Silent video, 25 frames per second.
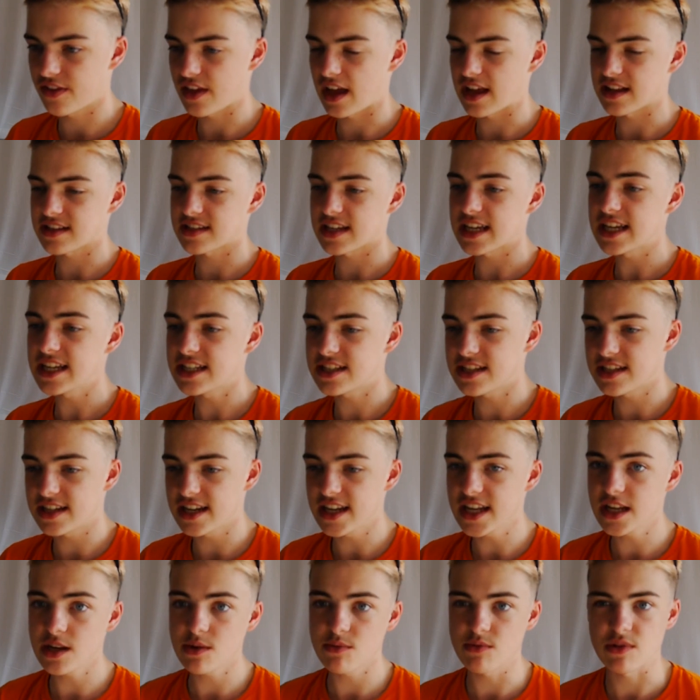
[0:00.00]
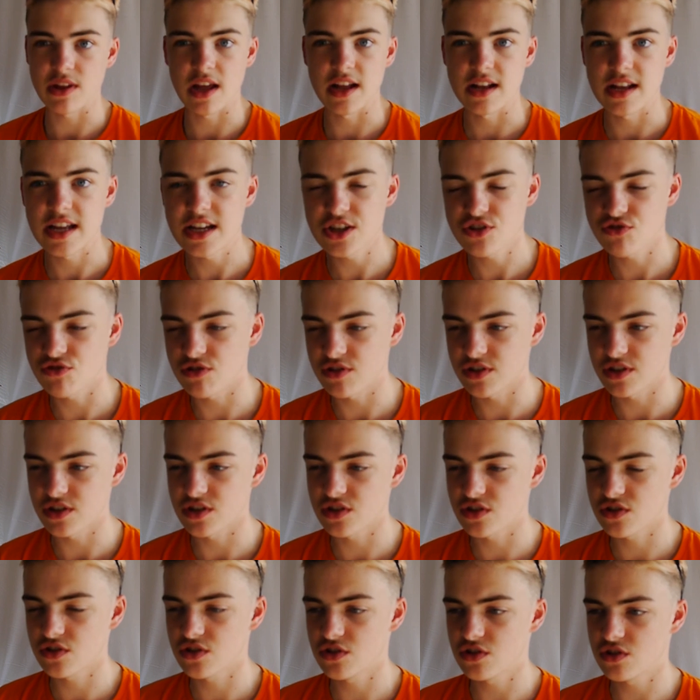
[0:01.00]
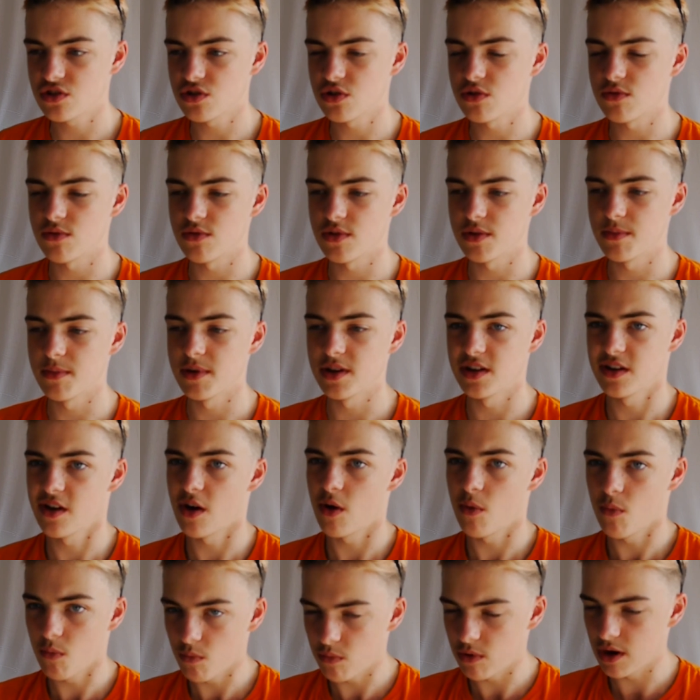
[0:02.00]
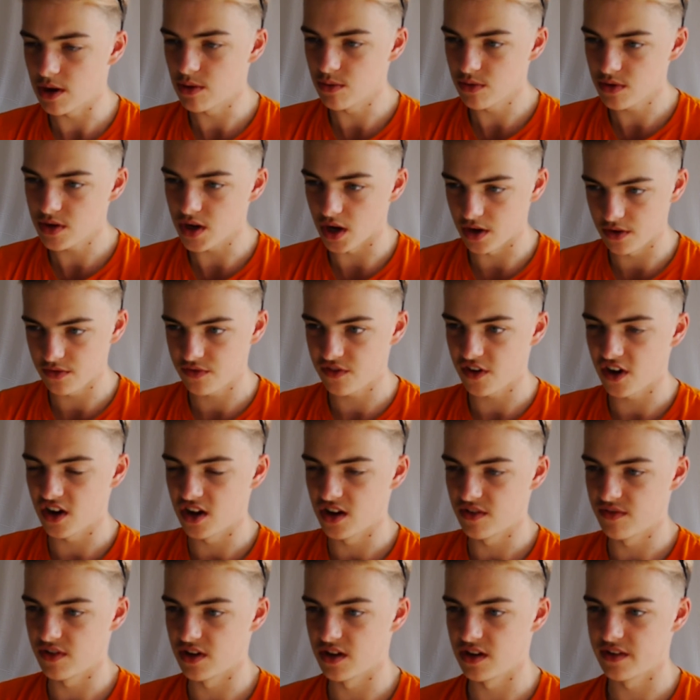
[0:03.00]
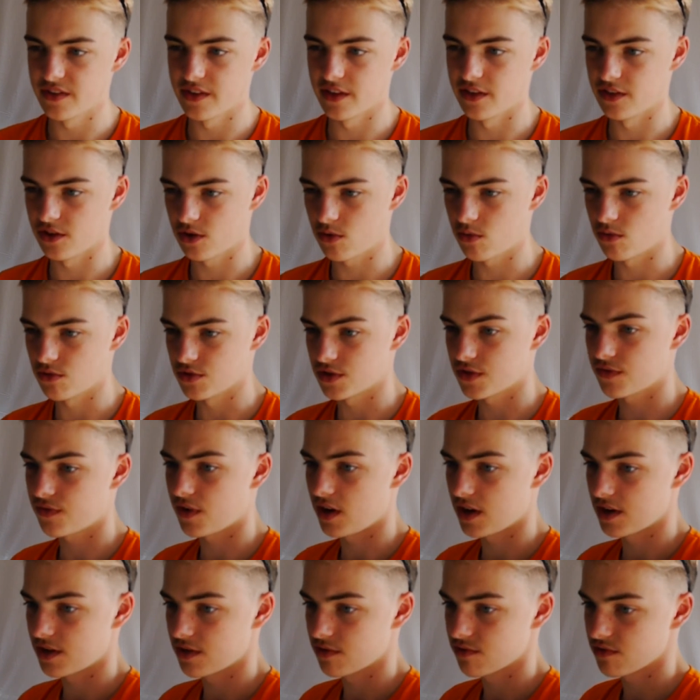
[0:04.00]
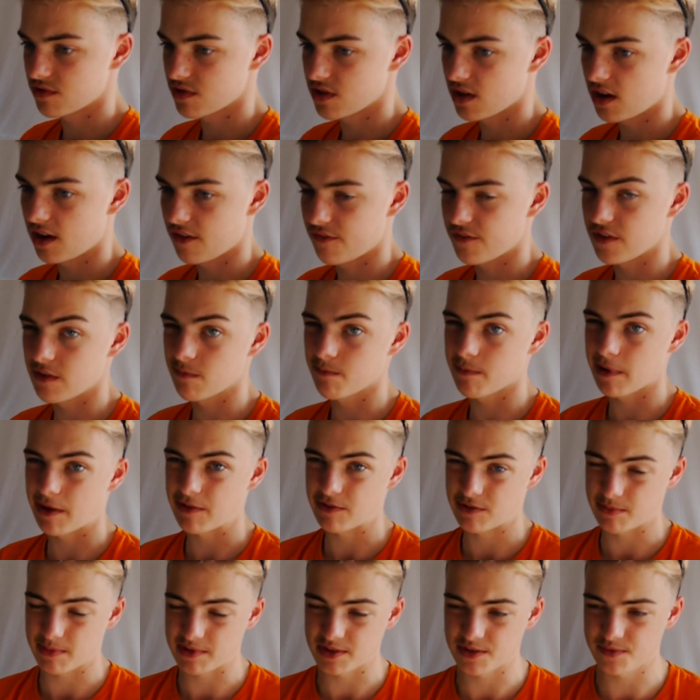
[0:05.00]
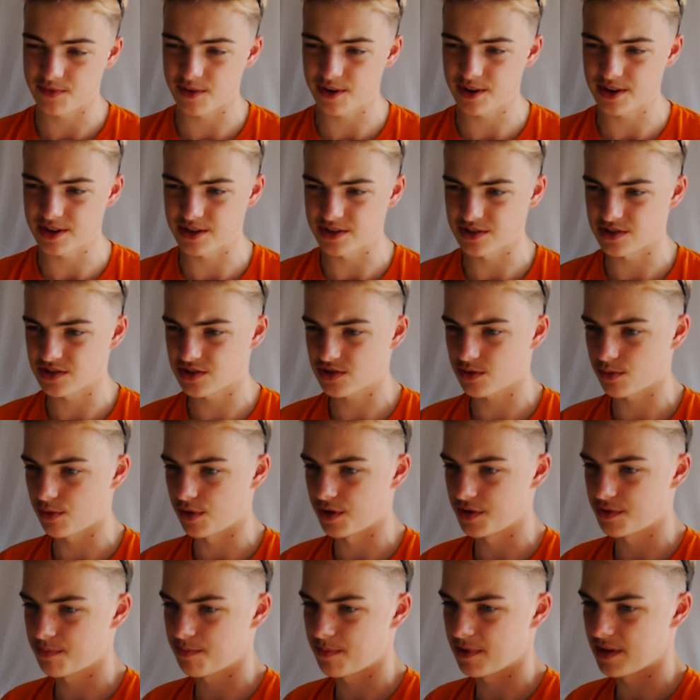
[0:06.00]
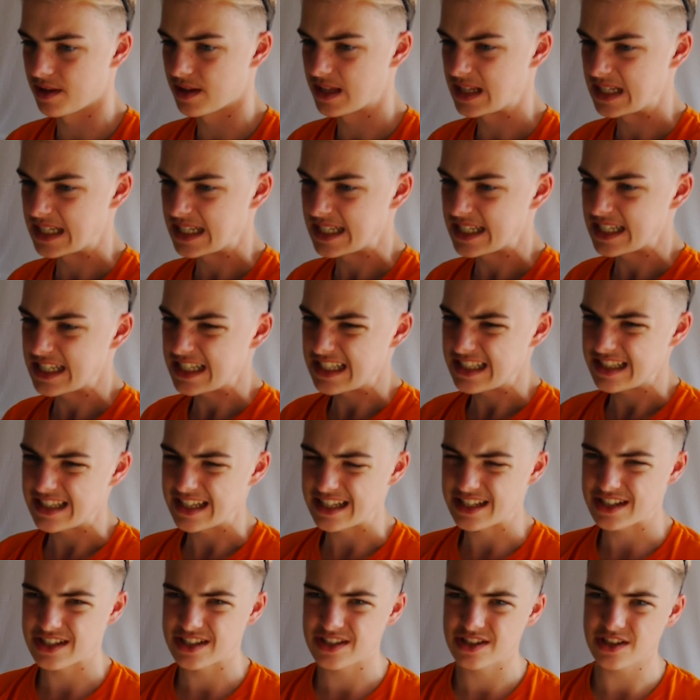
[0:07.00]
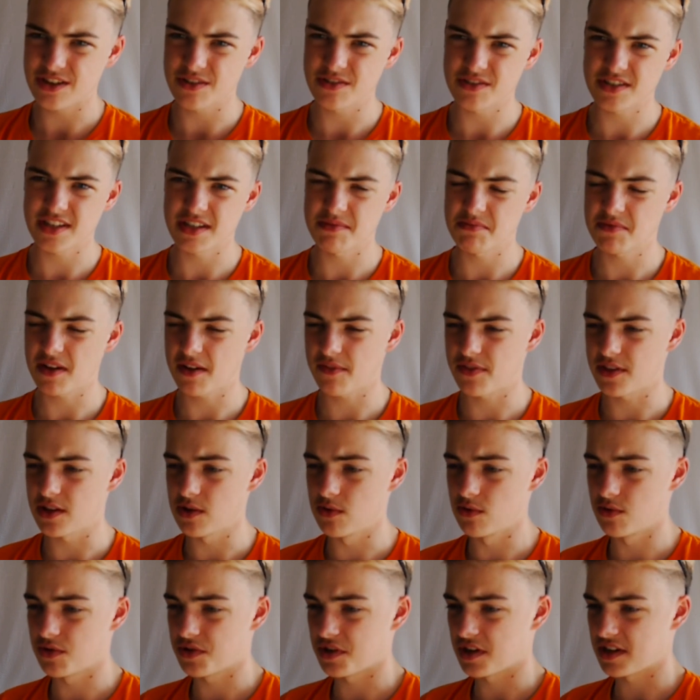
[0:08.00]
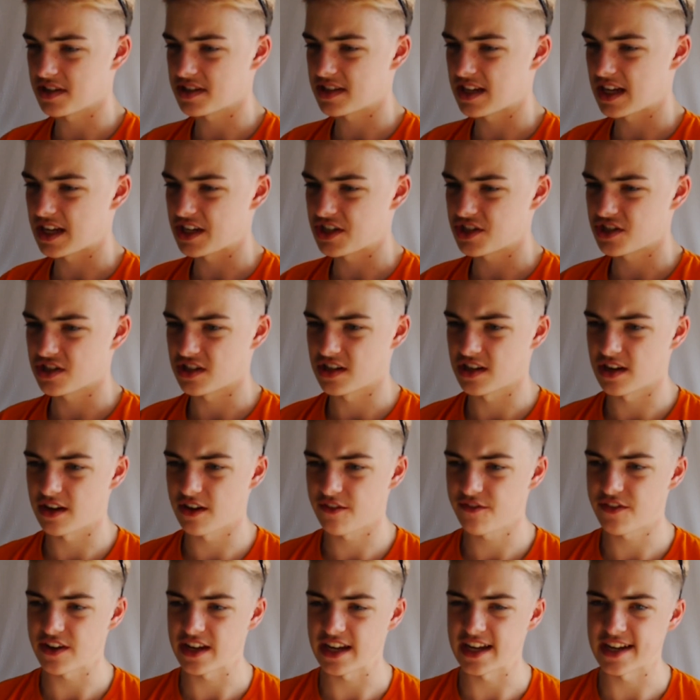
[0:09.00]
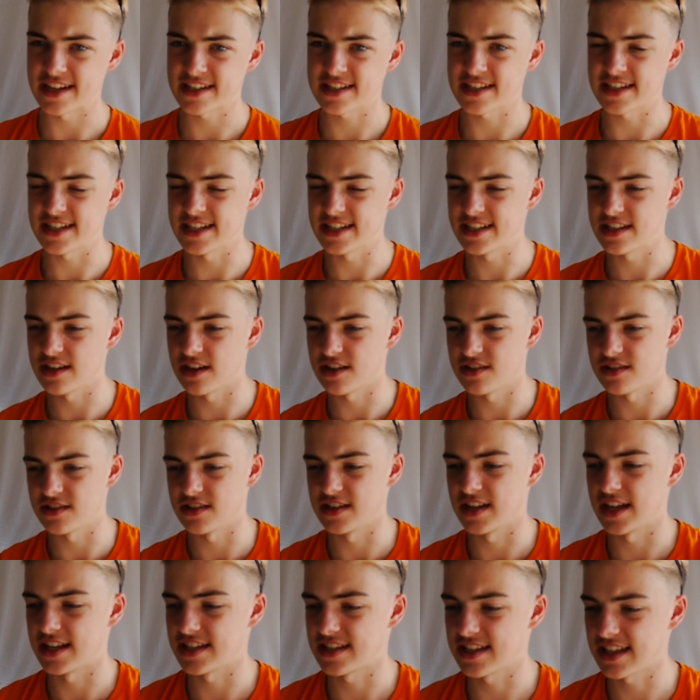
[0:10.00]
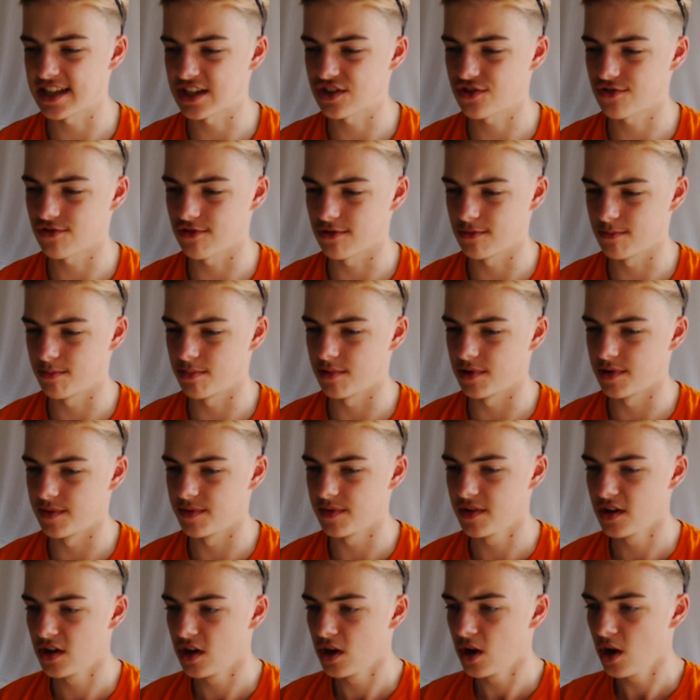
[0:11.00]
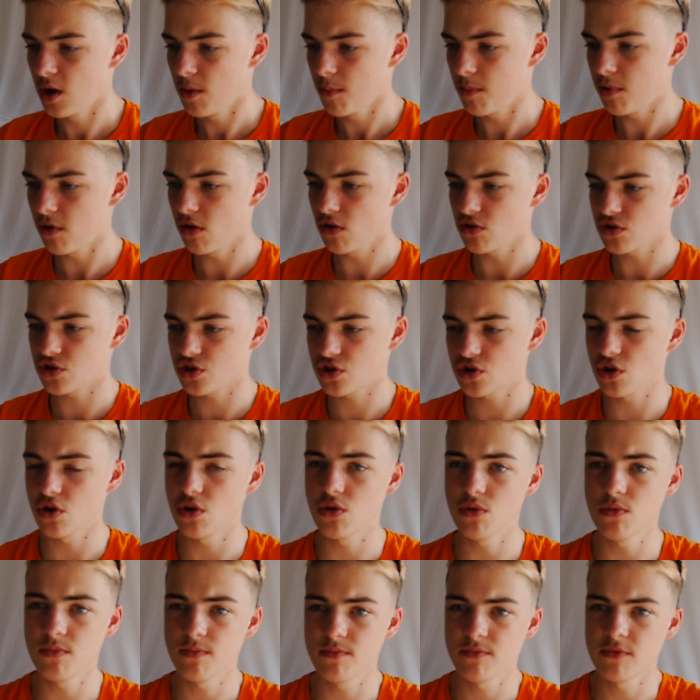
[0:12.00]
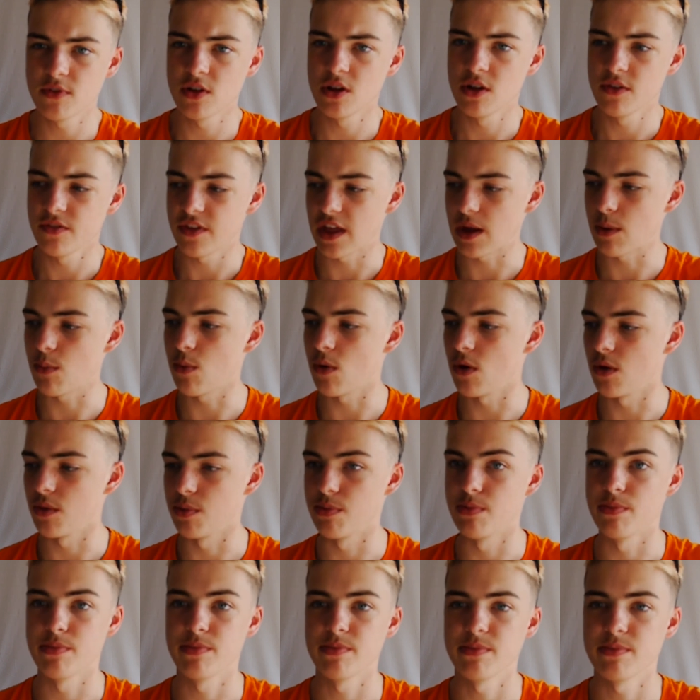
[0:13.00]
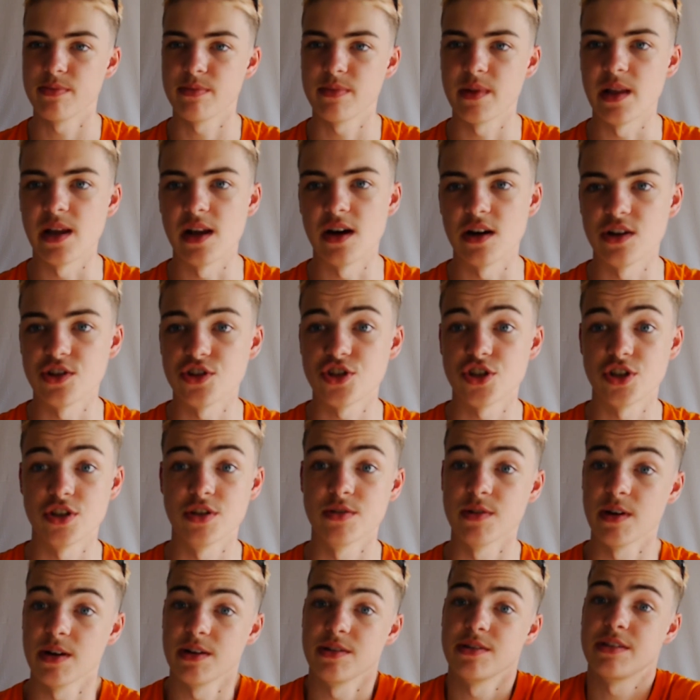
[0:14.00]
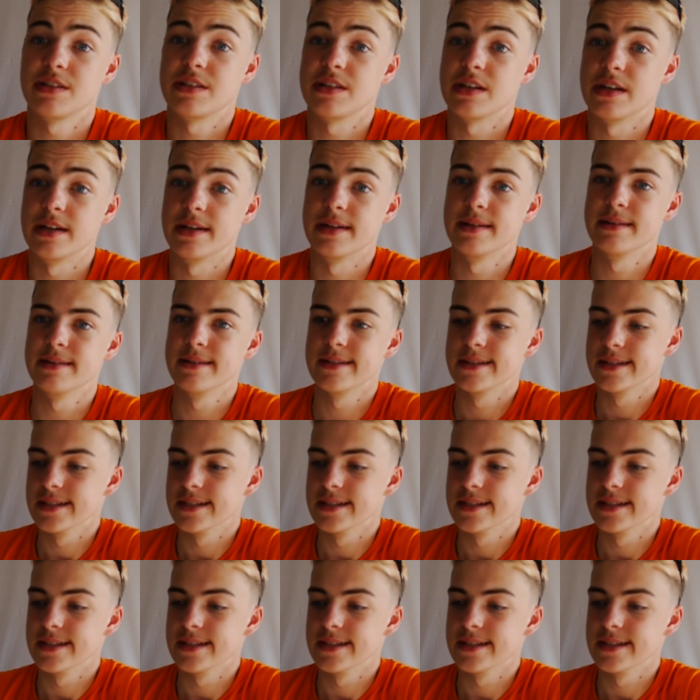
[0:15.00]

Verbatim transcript: that Italy, with their history in this tournament, will go further than the quarterfinals. I think Belgium has a very good squad, but they just don't seem to have the organisation, and I think Italy does, and that's their strong point. Portugal, they won the last Euros, so